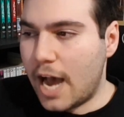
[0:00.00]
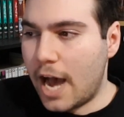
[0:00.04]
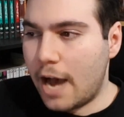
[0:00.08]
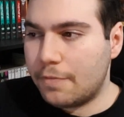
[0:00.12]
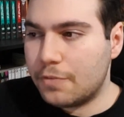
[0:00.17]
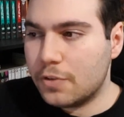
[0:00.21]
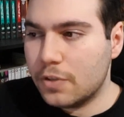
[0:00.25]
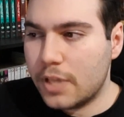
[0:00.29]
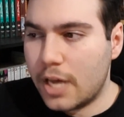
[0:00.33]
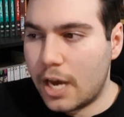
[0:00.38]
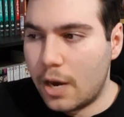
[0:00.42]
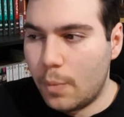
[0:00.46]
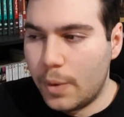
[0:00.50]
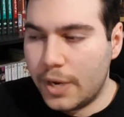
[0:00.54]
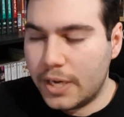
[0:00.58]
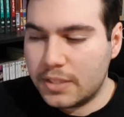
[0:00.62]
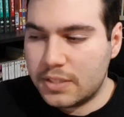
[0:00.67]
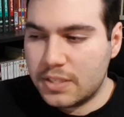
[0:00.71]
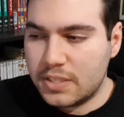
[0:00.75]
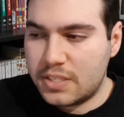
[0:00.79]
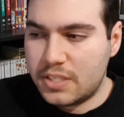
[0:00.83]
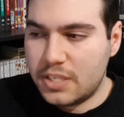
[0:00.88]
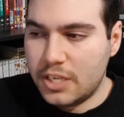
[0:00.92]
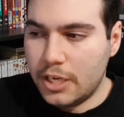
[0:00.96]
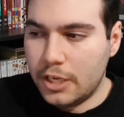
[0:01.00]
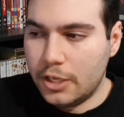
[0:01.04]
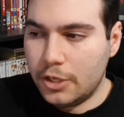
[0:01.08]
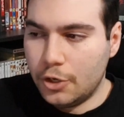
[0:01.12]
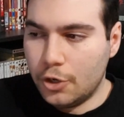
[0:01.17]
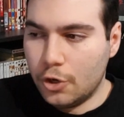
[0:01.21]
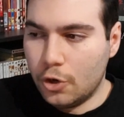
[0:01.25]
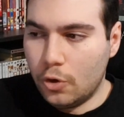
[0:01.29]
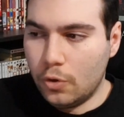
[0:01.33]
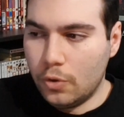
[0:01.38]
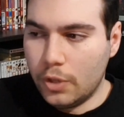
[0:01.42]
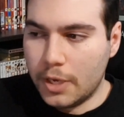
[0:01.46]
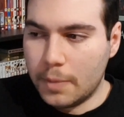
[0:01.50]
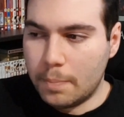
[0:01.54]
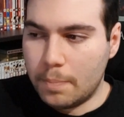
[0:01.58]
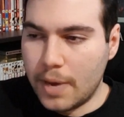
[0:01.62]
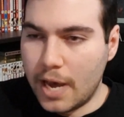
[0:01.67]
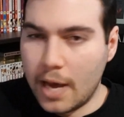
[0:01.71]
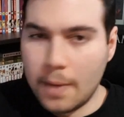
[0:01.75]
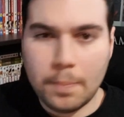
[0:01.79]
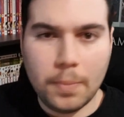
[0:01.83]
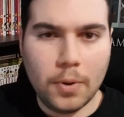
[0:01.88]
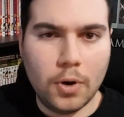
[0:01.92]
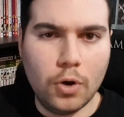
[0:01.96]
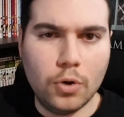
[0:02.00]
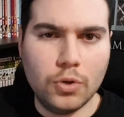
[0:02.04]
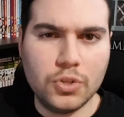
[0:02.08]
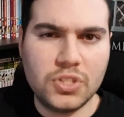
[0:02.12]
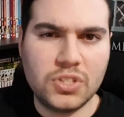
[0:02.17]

After that, we get to see, you know, like Beppo,